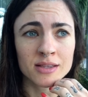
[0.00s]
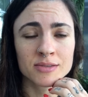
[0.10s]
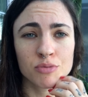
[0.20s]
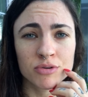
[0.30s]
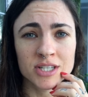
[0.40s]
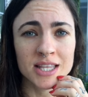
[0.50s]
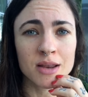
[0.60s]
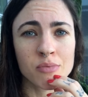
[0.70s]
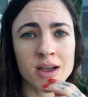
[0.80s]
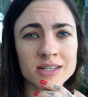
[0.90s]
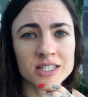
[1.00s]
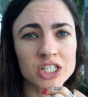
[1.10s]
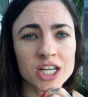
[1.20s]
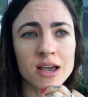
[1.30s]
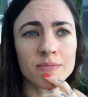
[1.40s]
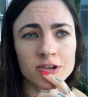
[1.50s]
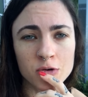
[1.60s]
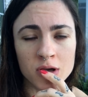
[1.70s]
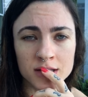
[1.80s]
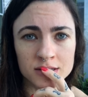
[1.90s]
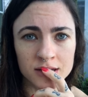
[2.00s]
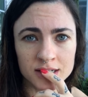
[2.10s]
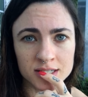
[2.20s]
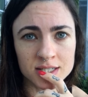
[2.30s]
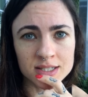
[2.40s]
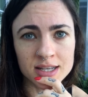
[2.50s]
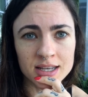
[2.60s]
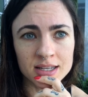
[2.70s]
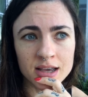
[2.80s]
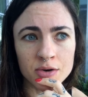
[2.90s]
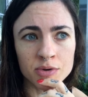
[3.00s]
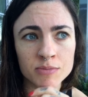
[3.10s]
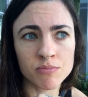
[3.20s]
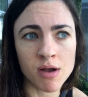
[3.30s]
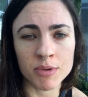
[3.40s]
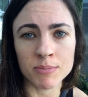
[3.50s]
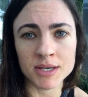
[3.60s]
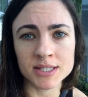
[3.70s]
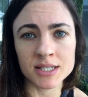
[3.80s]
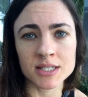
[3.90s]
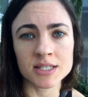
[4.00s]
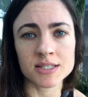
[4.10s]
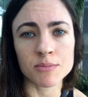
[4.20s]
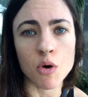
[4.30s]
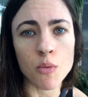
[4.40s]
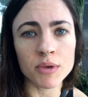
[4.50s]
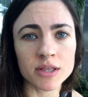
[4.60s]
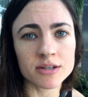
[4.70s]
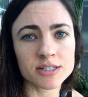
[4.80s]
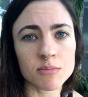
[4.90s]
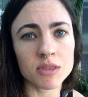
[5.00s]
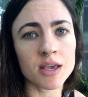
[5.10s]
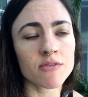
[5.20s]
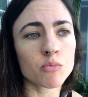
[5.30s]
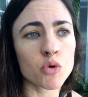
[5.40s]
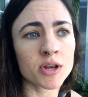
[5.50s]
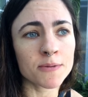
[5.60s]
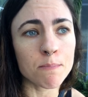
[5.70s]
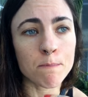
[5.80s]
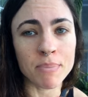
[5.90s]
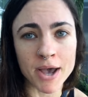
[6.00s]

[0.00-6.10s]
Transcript: The protein that I brought doesn't shake up very well, so I just decided I would probably mix it into some oatmeal or something every morning.